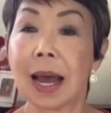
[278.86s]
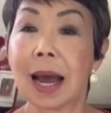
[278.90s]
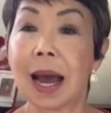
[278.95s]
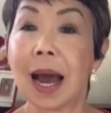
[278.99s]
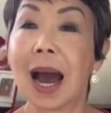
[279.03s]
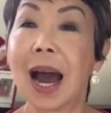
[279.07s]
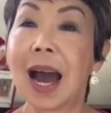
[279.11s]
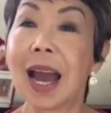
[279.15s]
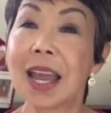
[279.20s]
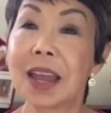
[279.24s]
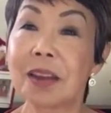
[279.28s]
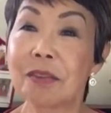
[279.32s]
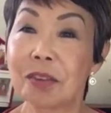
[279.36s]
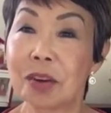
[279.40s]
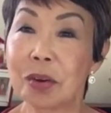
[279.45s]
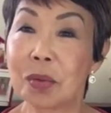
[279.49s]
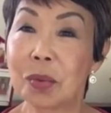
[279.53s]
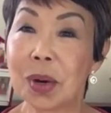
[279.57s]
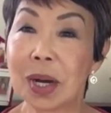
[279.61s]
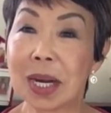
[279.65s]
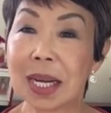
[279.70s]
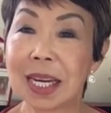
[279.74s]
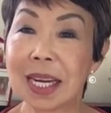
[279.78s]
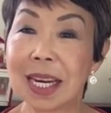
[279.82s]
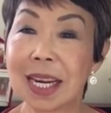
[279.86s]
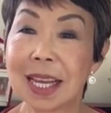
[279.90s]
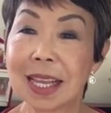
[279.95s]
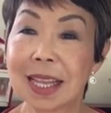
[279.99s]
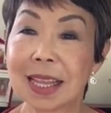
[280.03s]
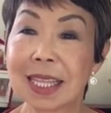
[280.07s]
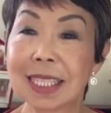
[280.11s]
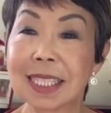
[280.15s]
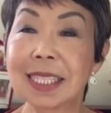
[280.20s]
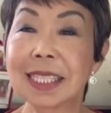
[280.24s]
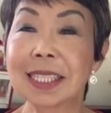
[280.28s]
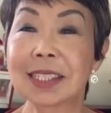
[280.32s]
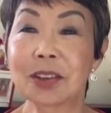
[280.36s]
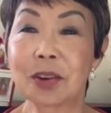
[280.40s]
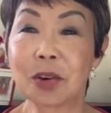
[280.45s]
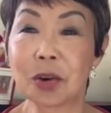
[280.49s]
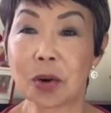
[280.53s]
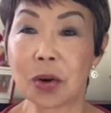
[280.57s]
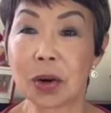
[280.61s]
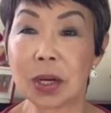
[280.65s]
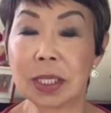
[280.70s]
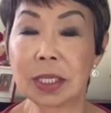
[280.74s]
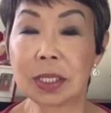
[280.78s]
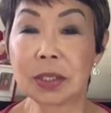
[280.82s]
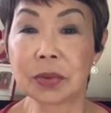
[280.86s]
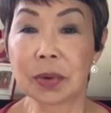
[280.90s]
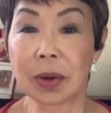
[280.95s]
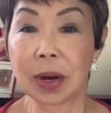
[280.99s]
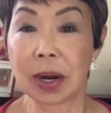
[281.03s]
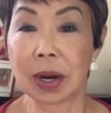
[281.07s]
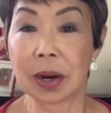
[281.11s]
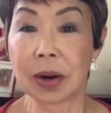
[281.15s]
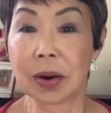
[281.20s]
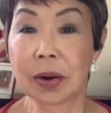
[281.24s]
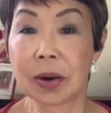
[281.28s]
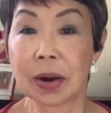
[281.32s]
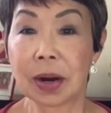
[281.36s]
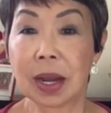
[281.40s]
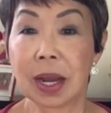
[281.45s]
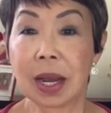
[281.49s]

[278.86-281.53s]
Hi everyone, this is Corinne Dreher.